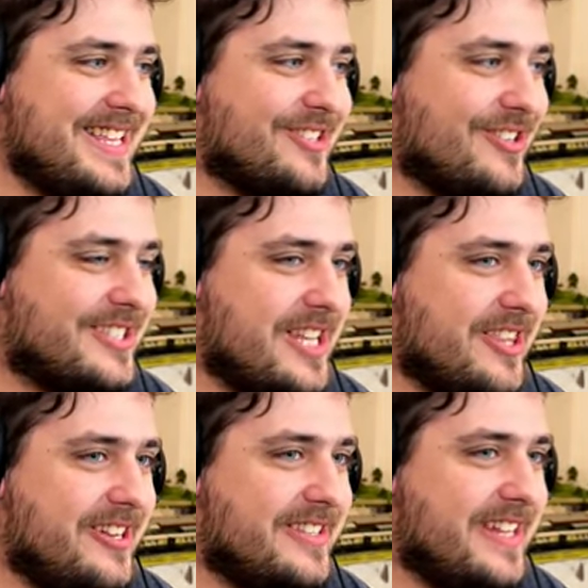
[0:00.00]
He's got
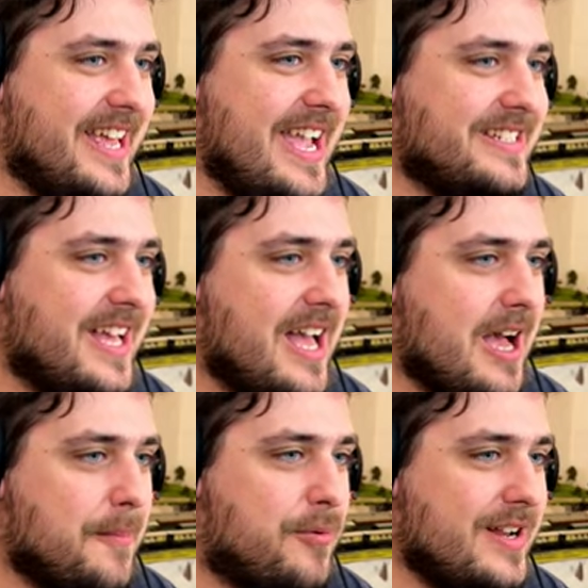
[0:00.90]
Sutherland in the lead.
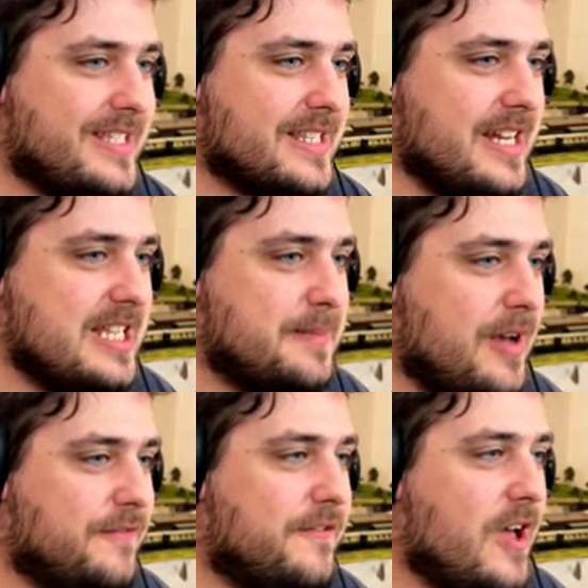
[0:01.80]
Princess
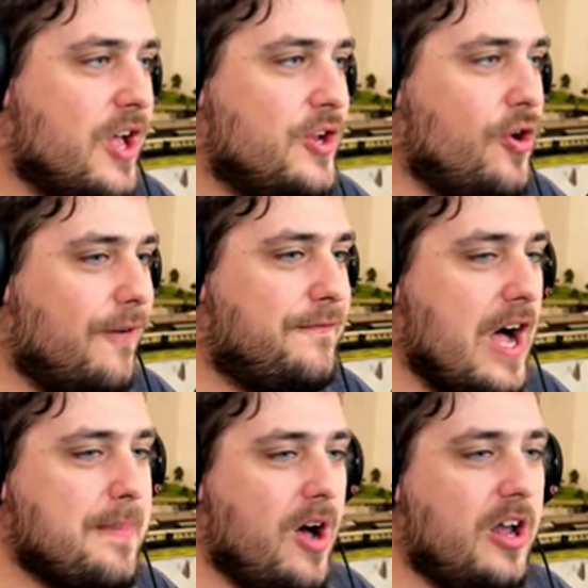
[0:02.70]
Elizabeth not
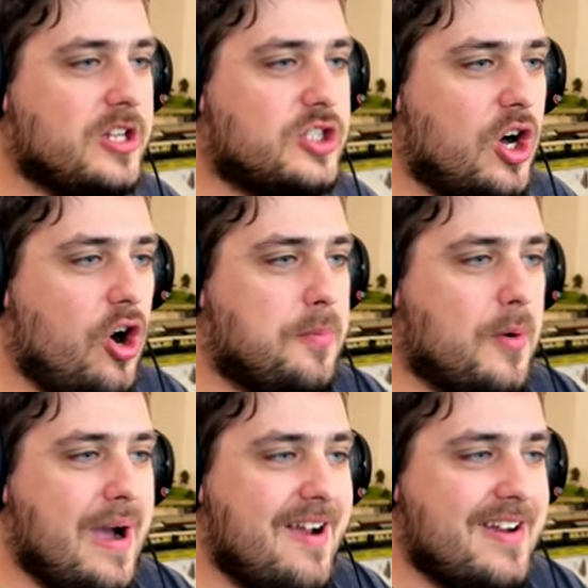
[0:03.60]
far behind at all. But
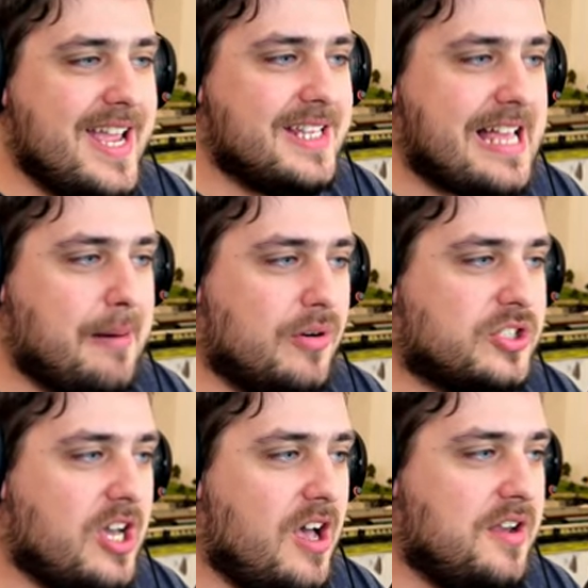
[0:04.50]
where is
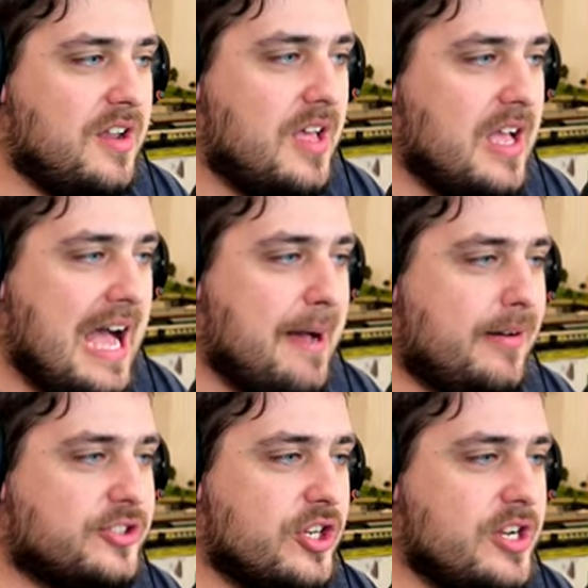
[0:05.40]
Hamilton?
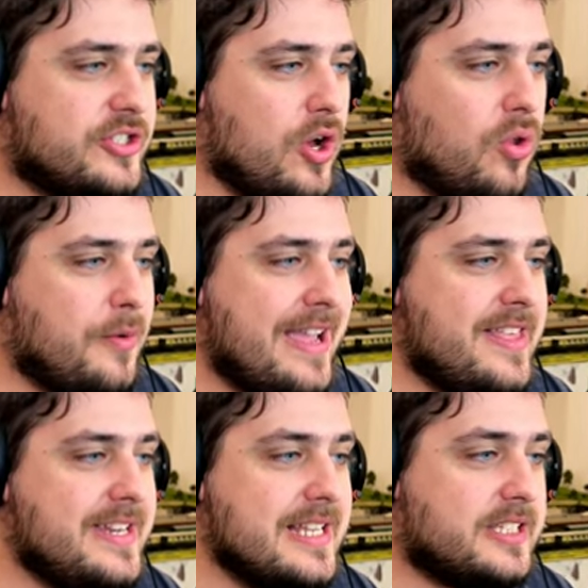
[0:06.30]
Hamilton is all the way in
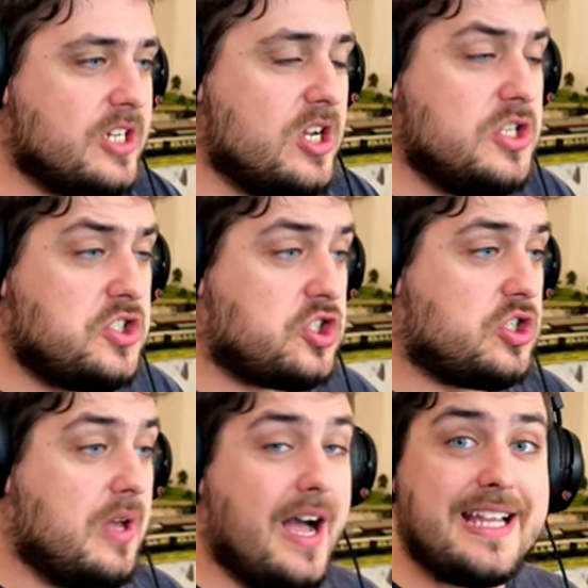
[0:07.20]
the
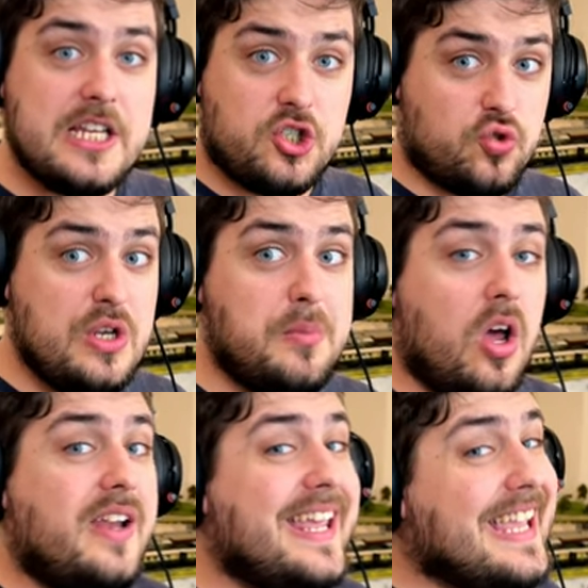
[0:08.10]
distance. I guess
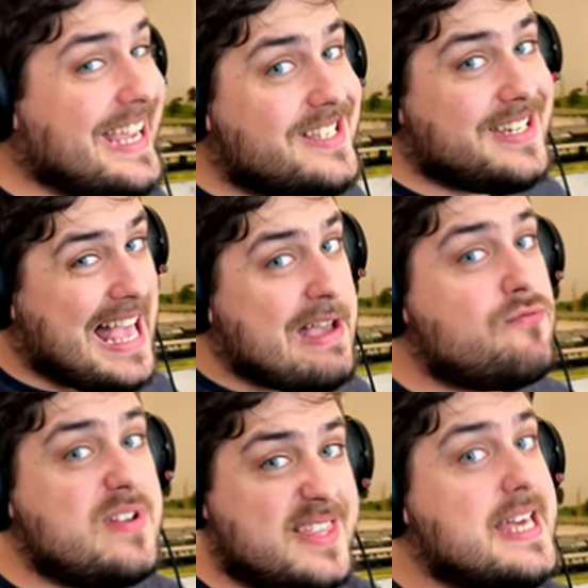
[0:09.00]
streamlining isn't
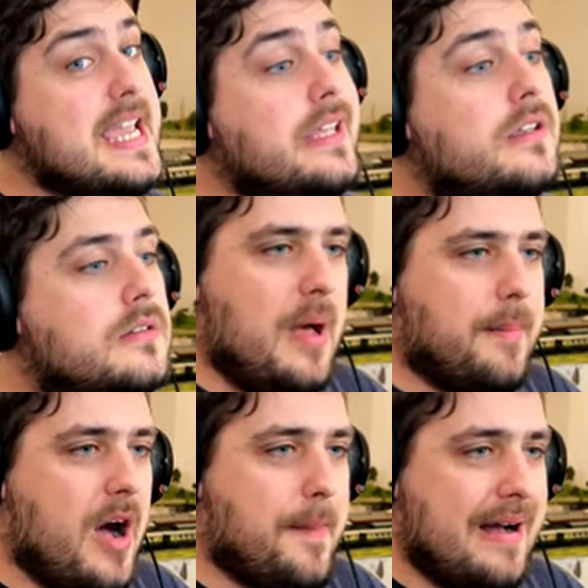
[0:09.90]
everything.
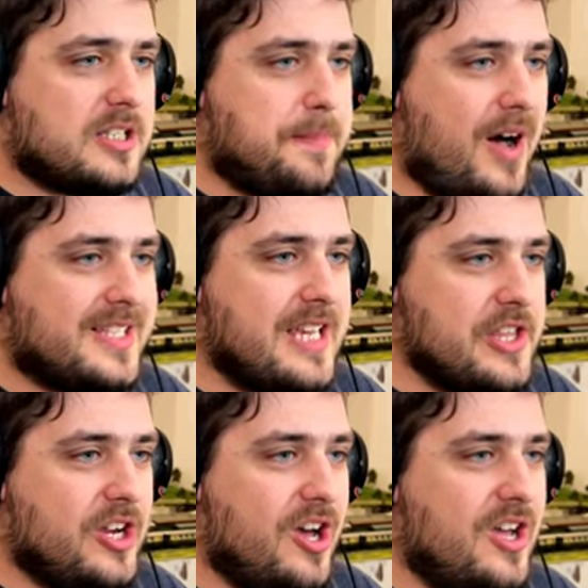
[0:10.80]
But about to pass
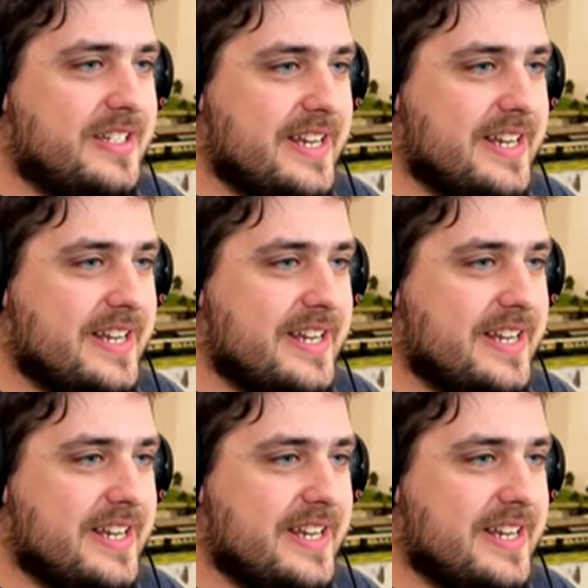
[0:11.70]
Sutherland.